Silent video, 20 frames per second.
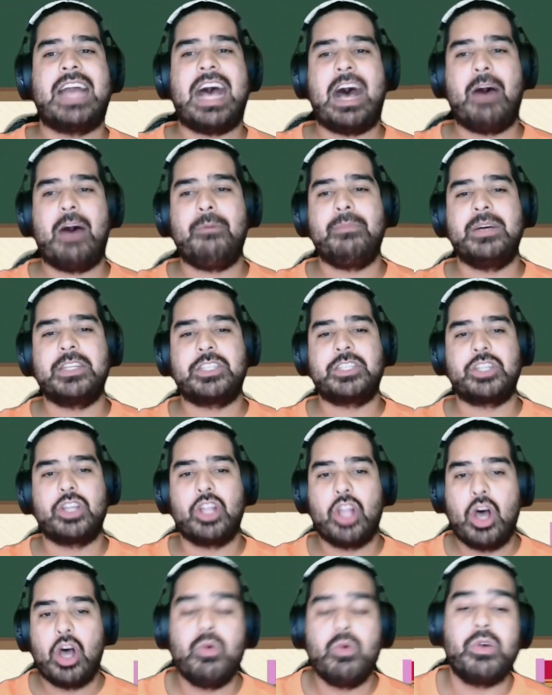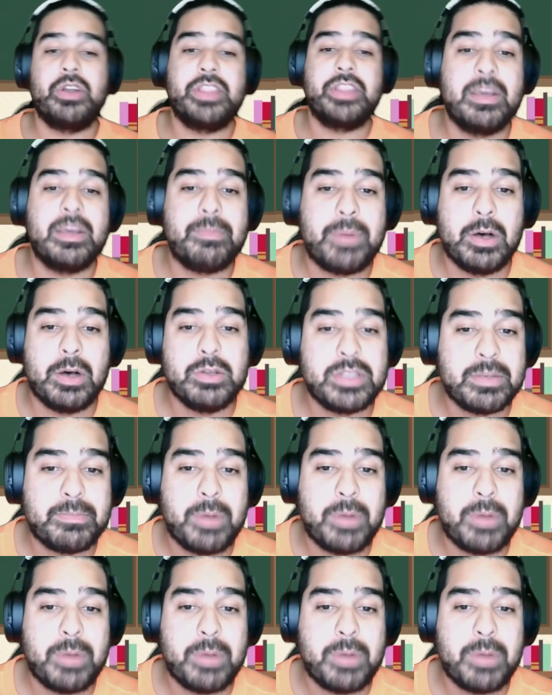how much lower the opposing